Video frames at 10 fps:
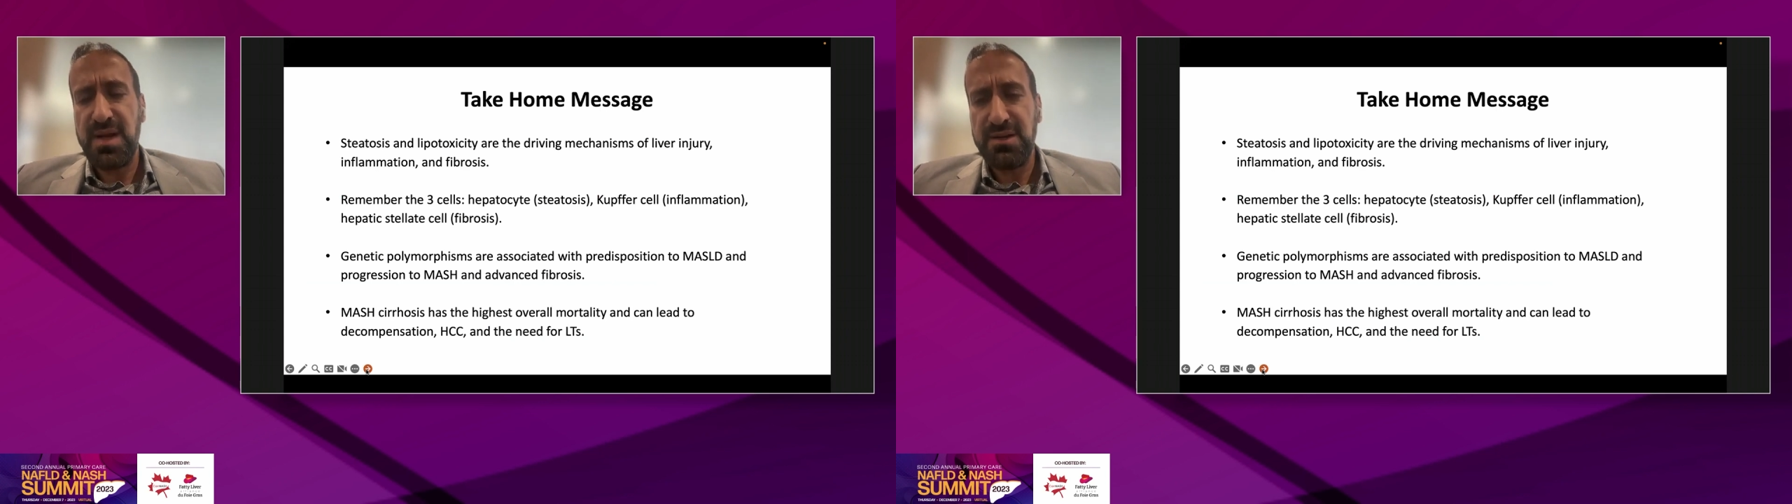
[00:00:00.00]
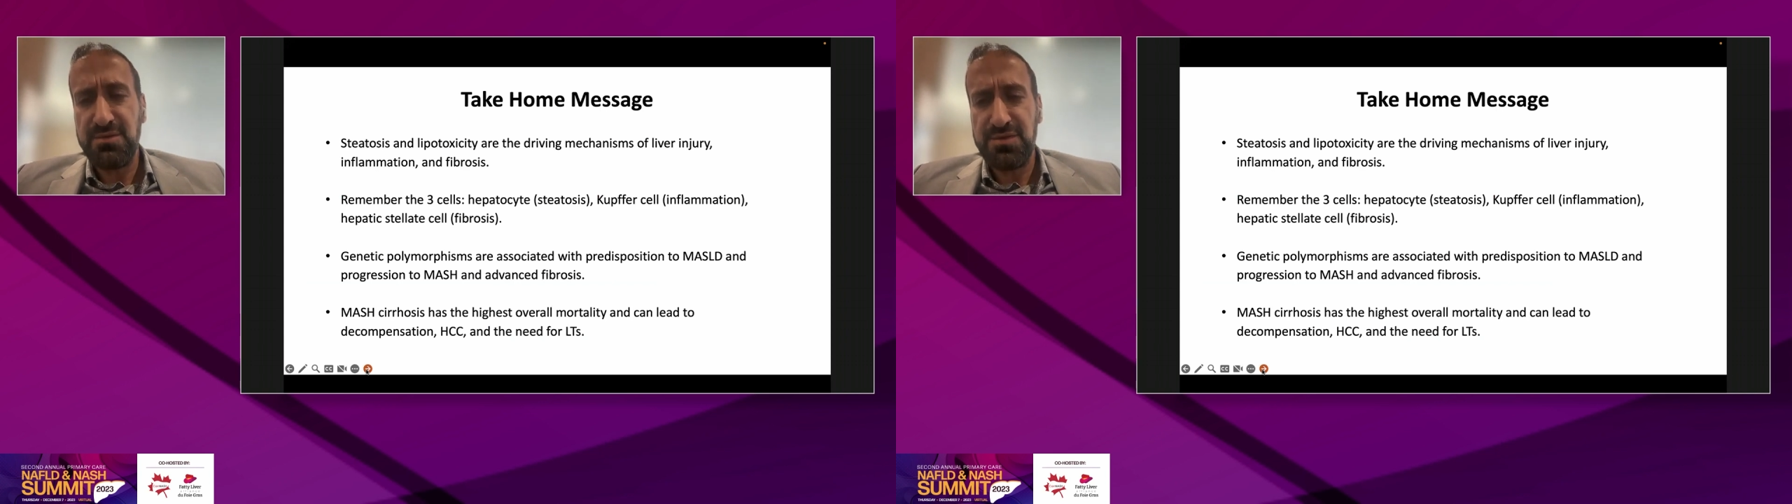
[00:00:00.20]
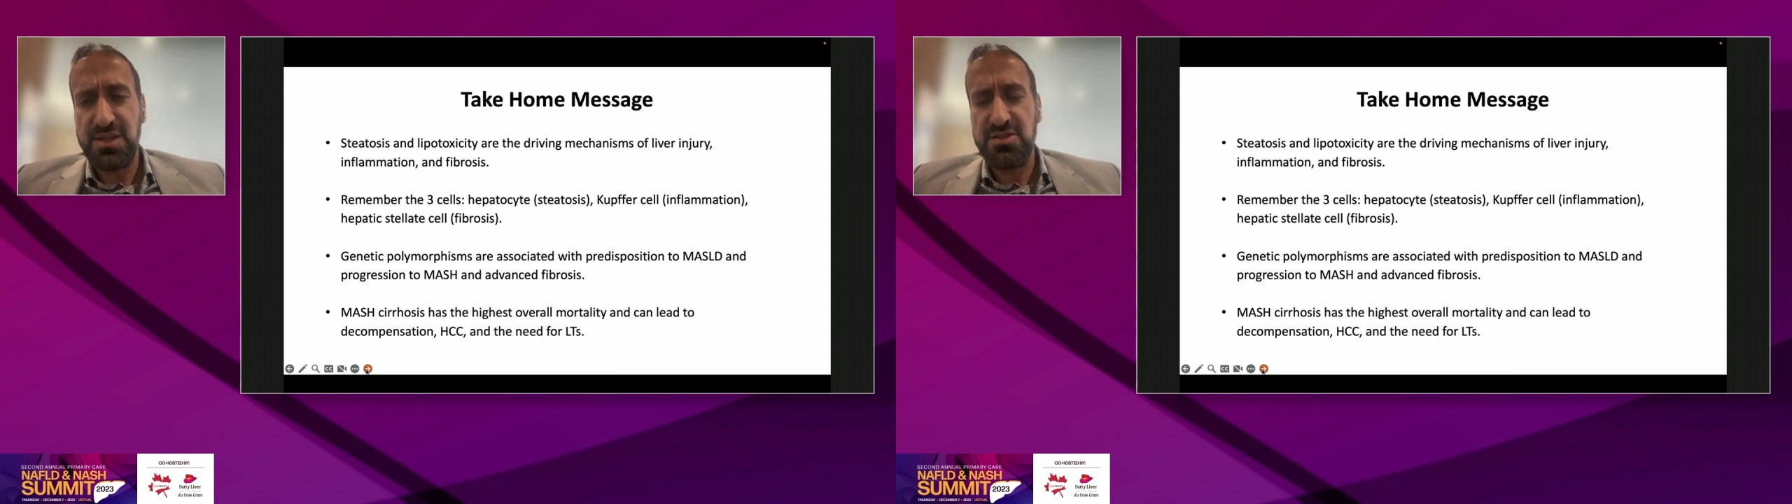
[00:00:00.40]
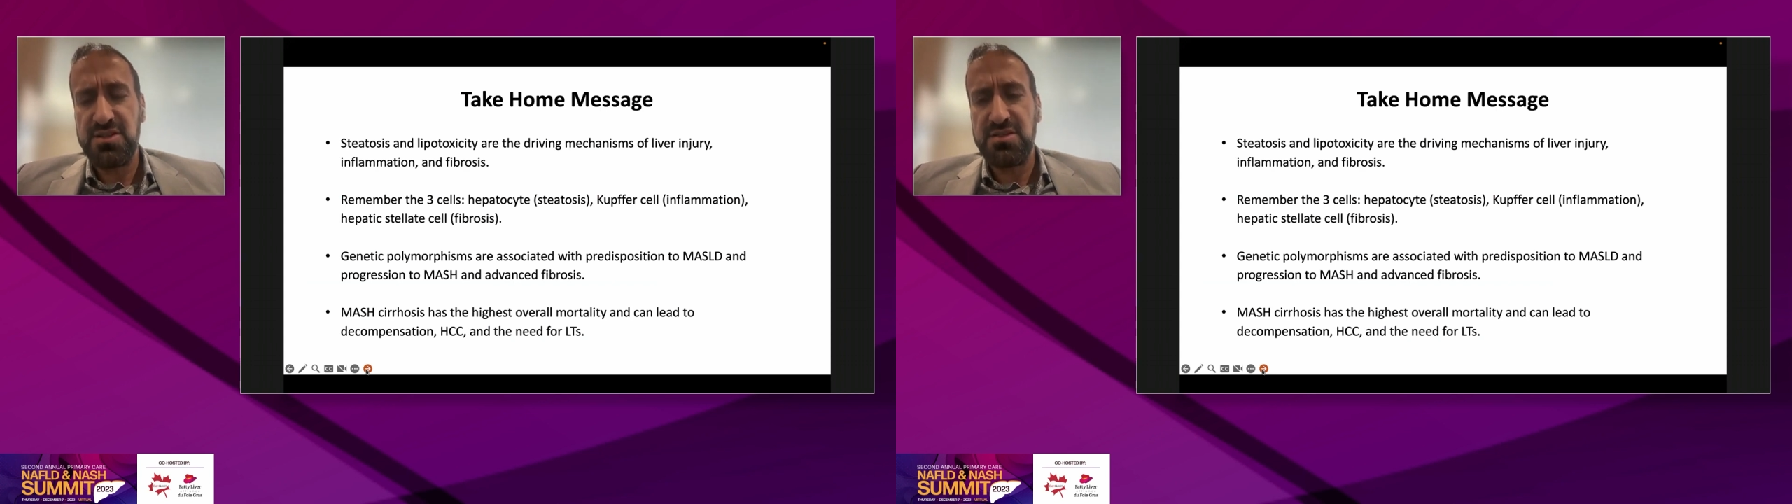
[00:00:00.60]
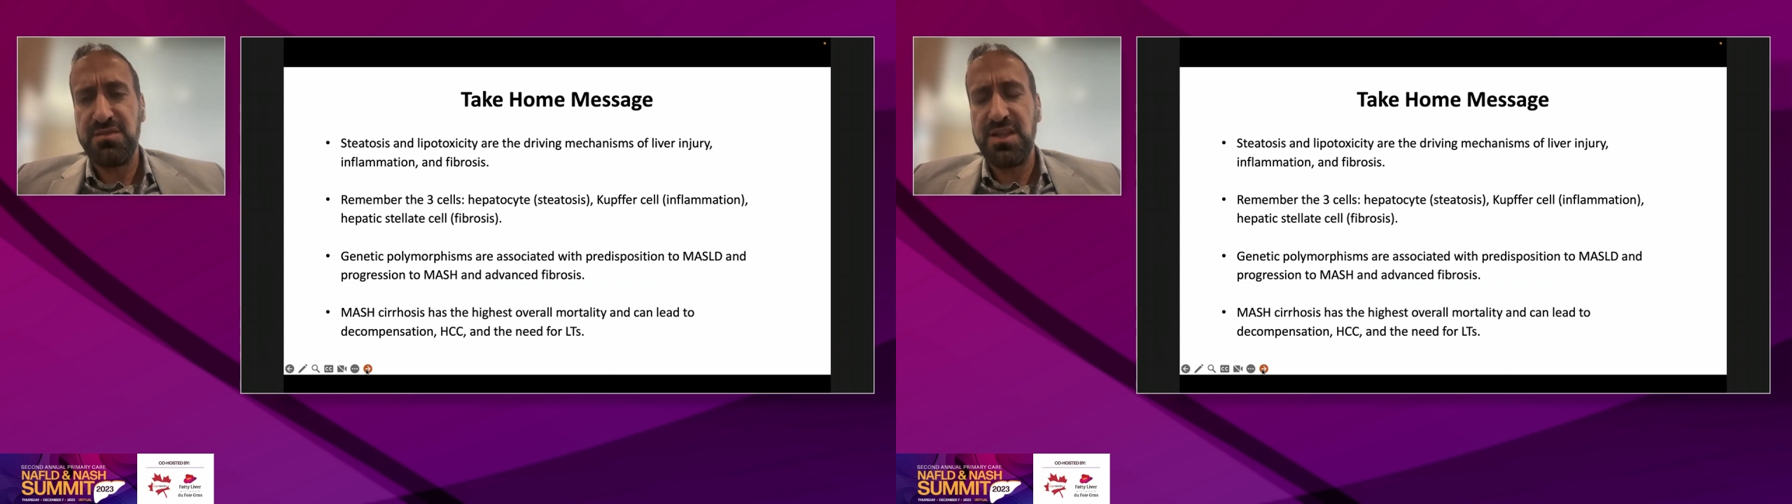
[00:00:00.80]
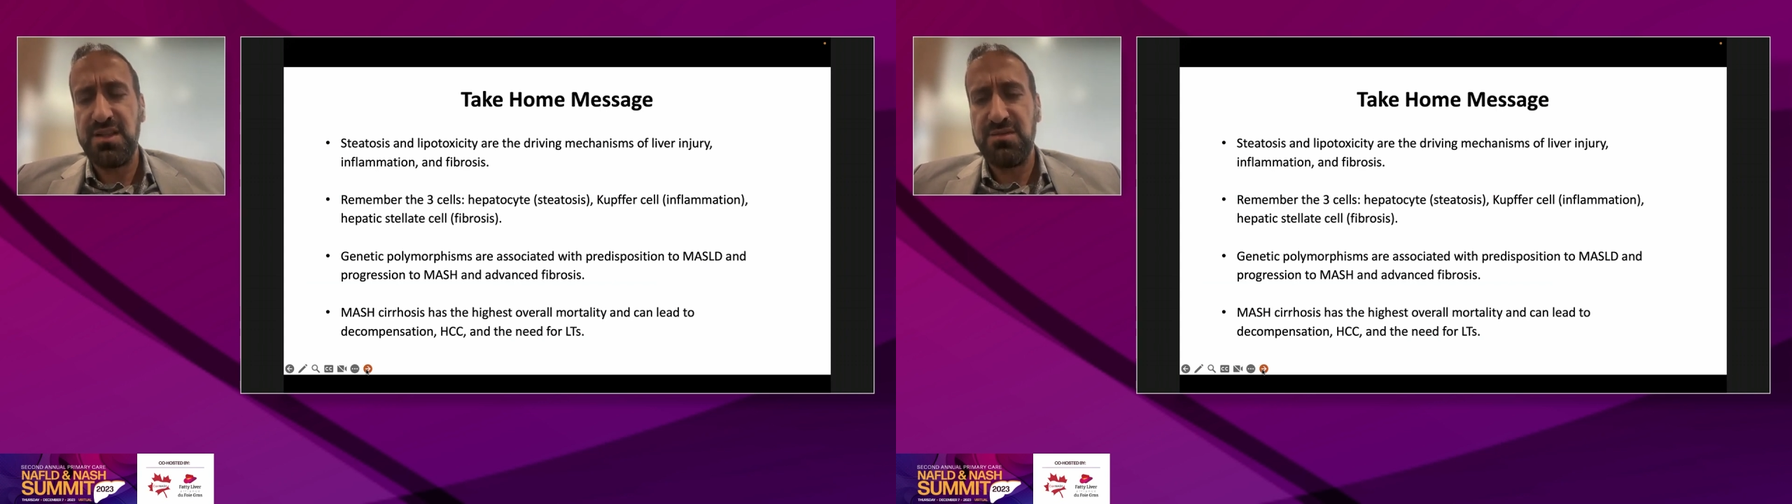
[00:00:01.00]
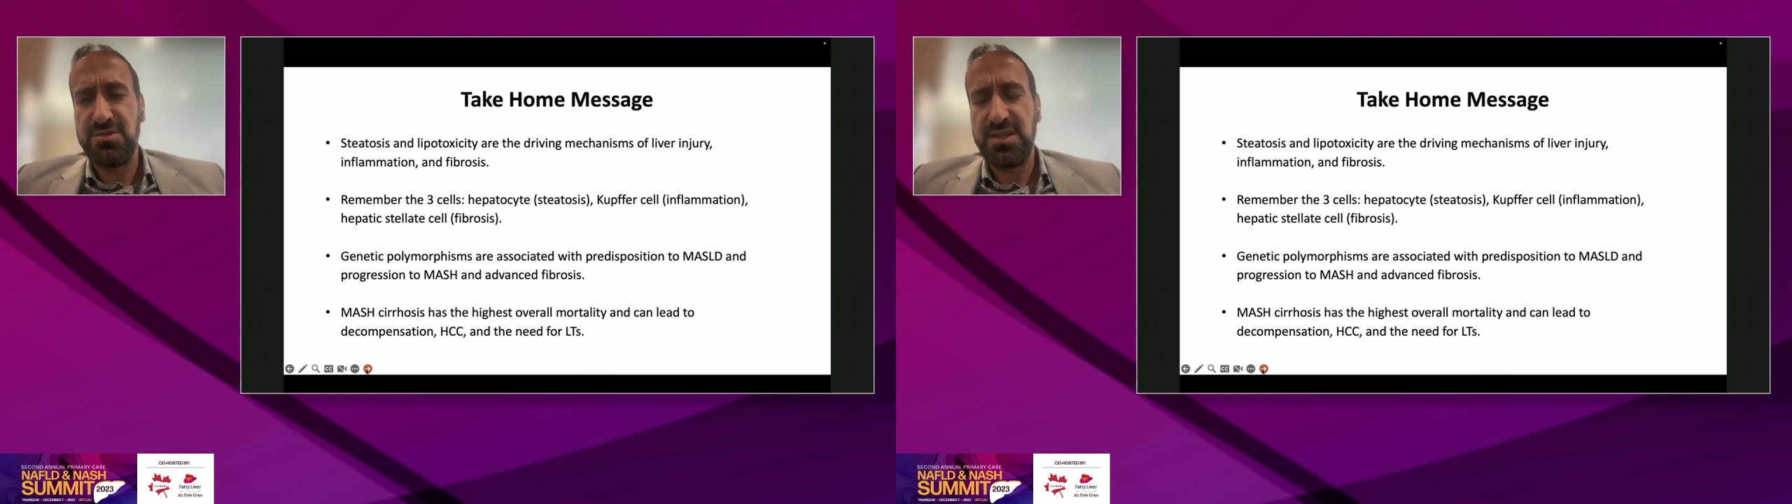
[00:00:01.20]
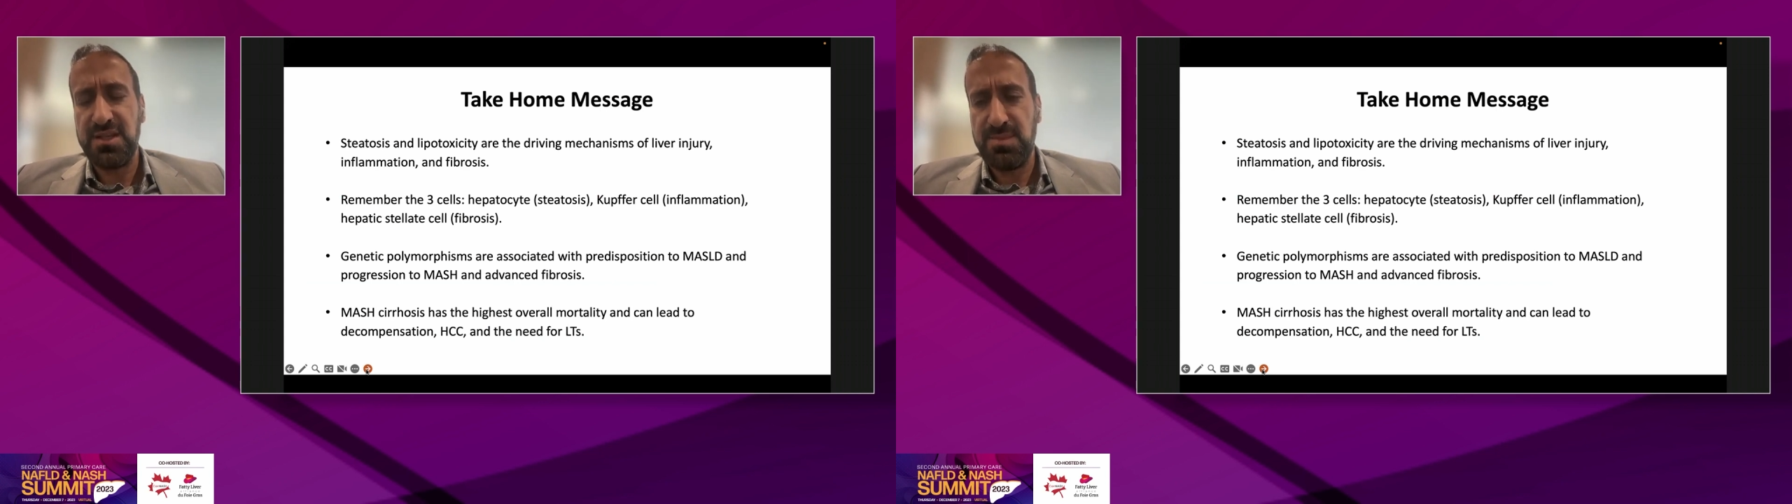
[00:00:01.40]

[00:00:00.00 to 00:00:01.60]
macrophages of the liver that